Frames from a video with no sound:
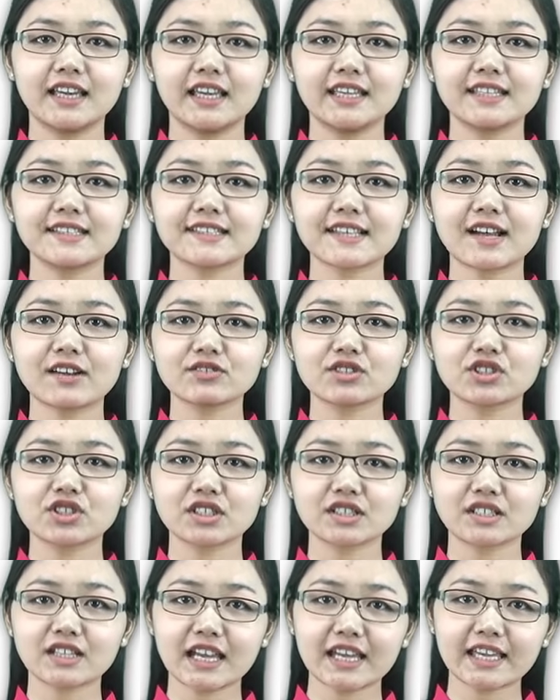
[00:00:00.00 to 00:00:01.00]
It sounds
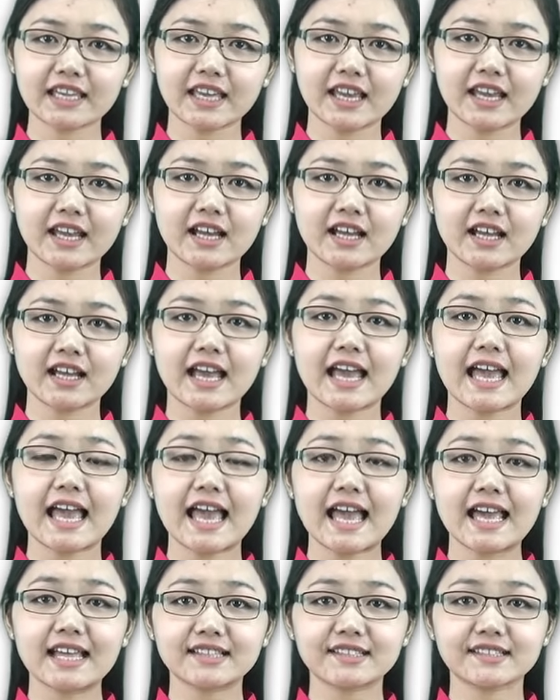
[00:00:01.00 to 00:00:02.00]
just like a
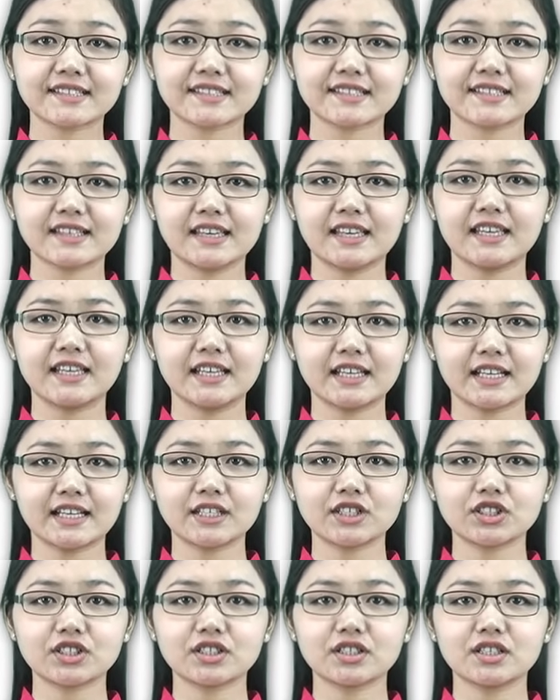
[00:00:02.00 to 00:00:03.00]
S in
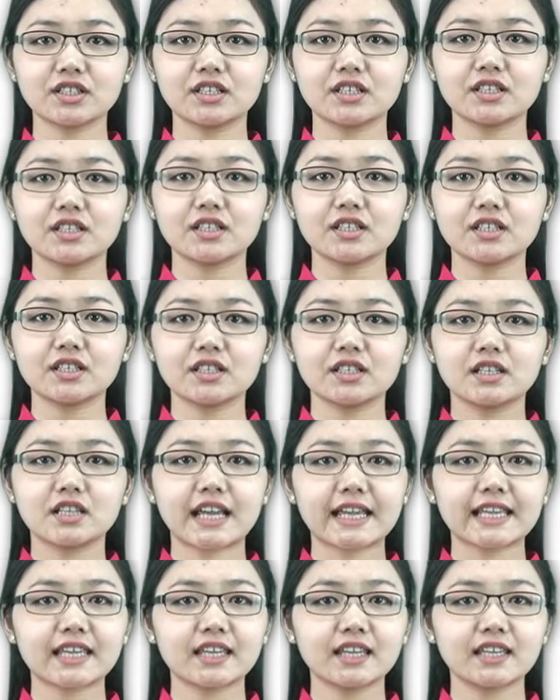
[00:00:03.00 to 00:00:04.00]
English,
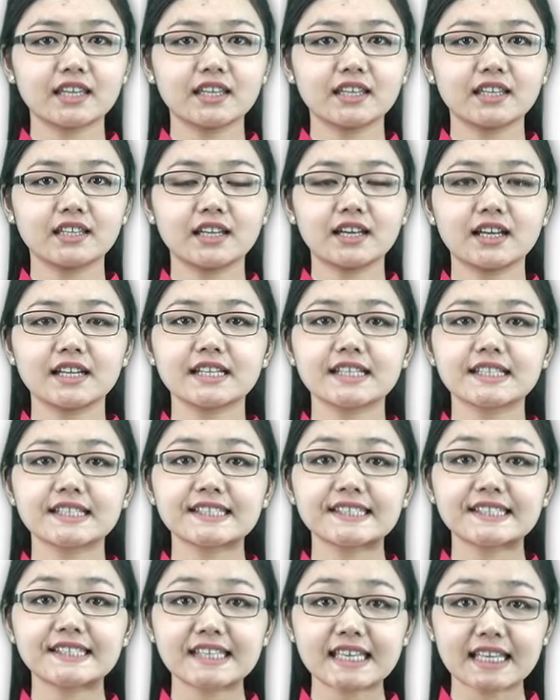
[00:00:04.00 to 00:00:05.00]
like in
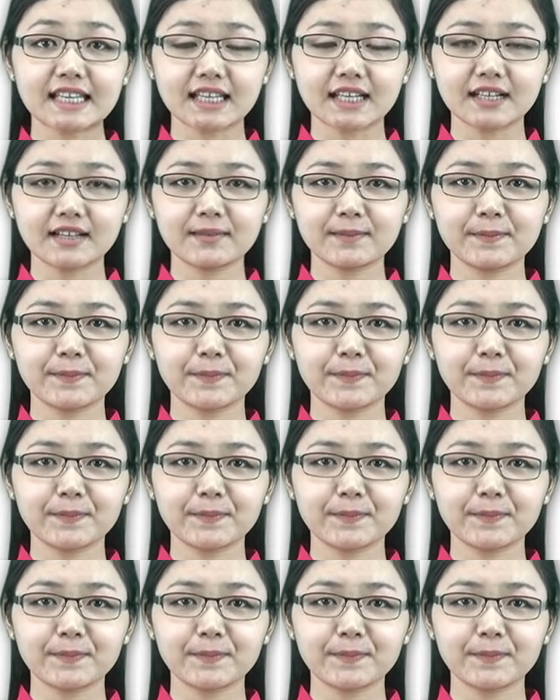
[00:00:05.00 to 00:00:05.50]
sing.